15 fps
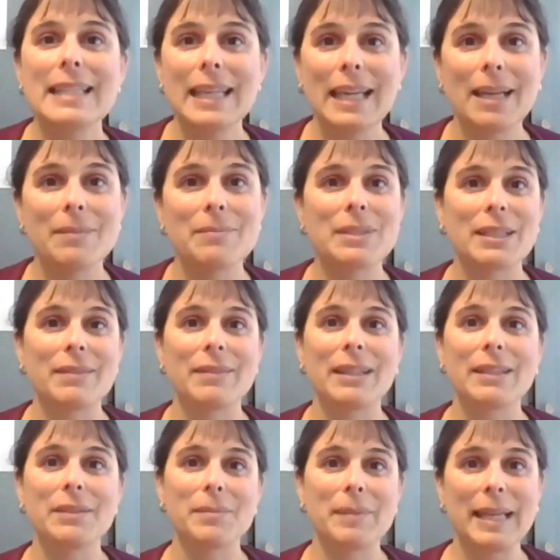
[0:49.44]
DMs on a
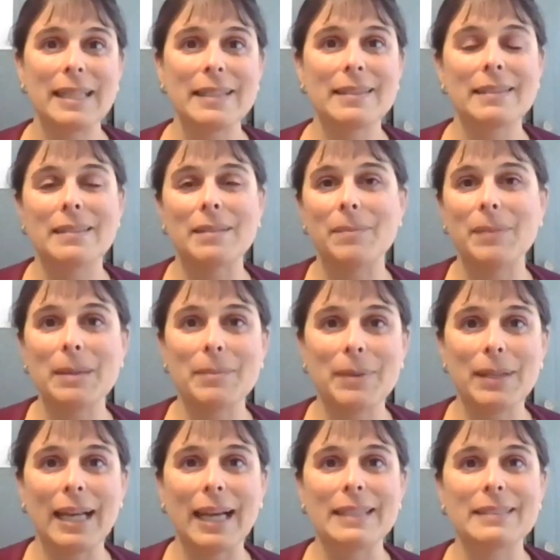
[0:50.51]
regular basis of
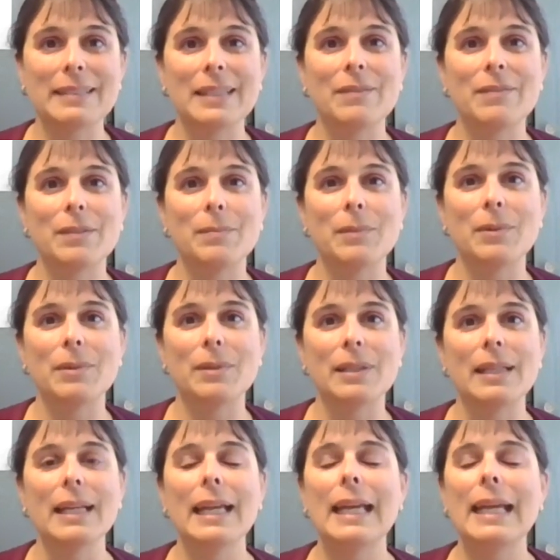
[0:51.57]
people asking for
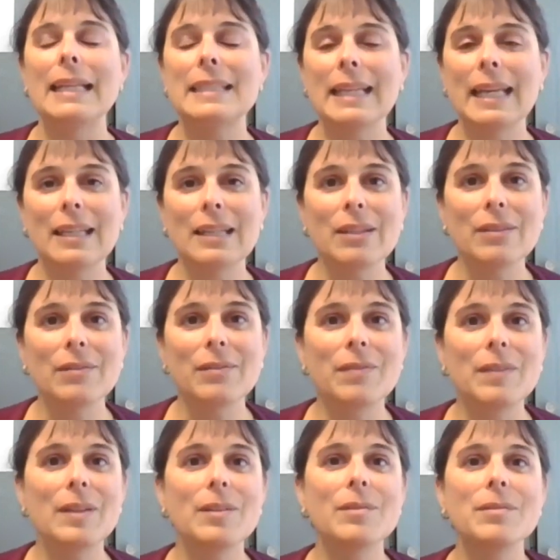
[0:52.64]
more, it's getting you
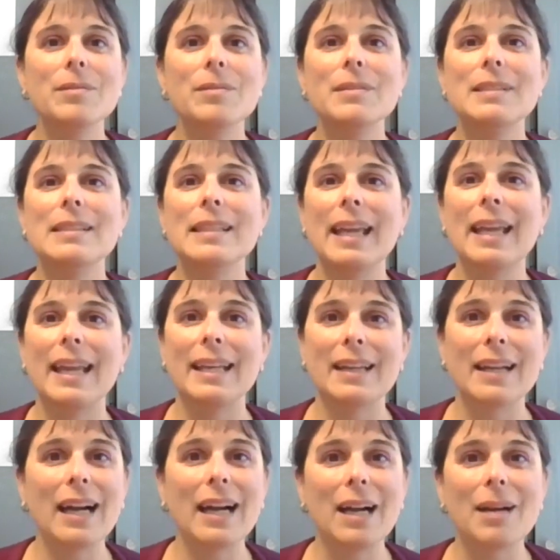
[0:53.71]
views and
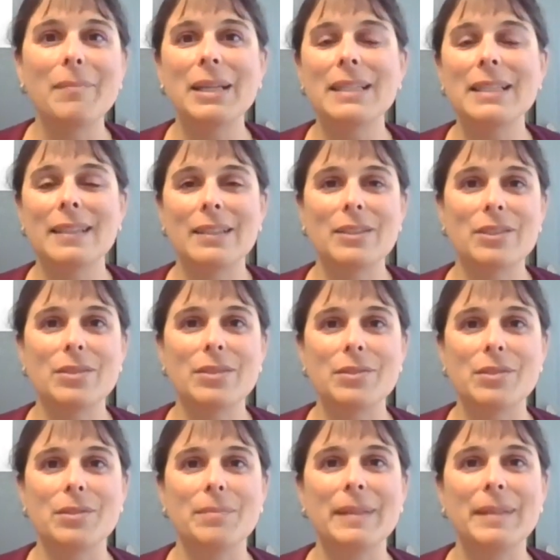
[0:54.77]
comments on your
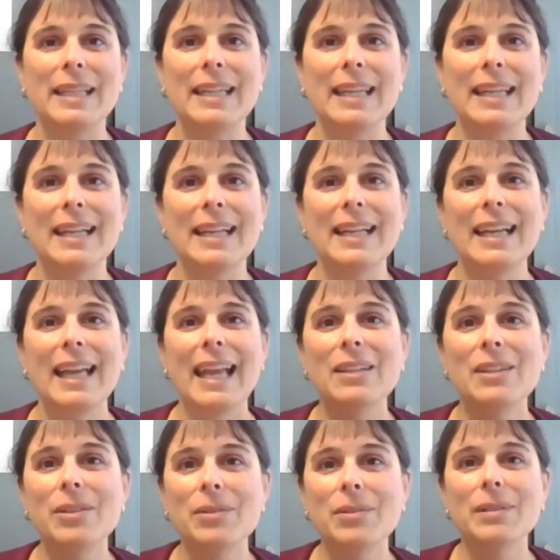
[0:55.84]
social media,
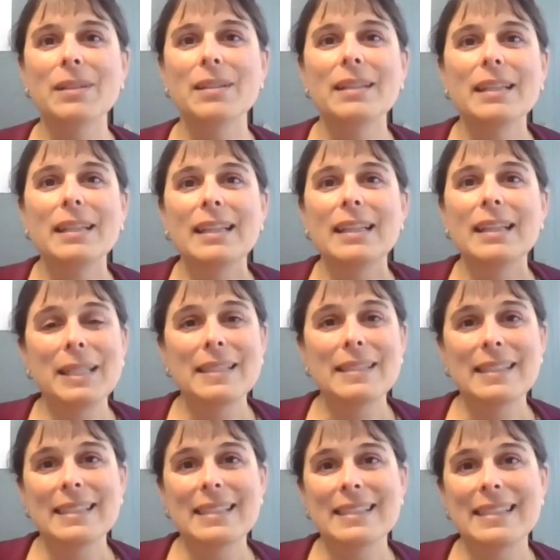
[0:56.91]
and your
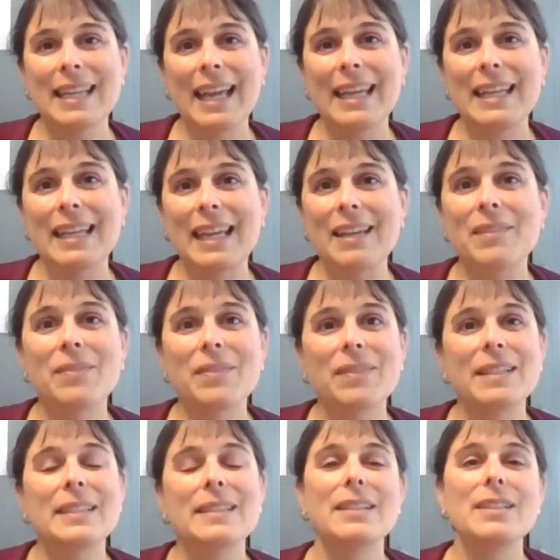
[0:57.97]
business and
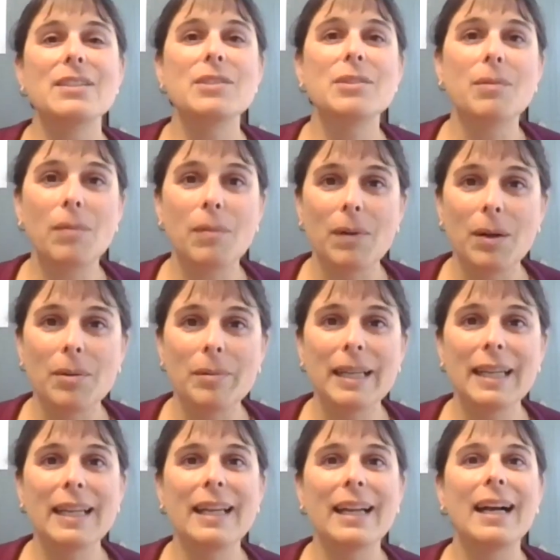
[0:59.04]
influence is
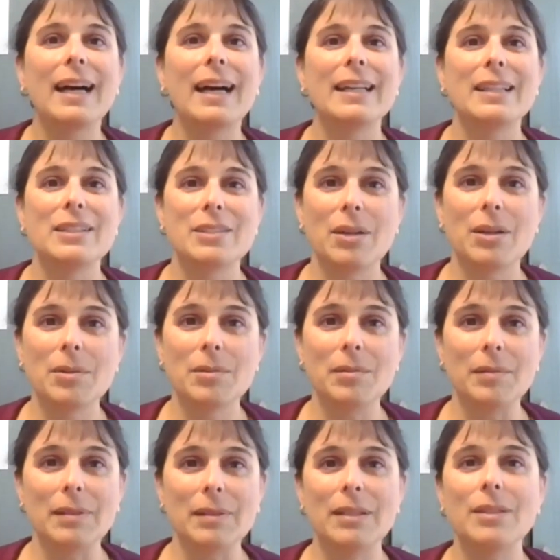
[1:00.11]
growing on its
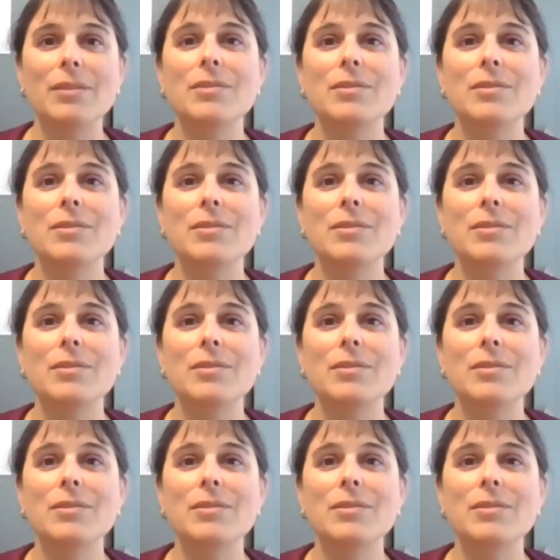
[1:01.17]
own.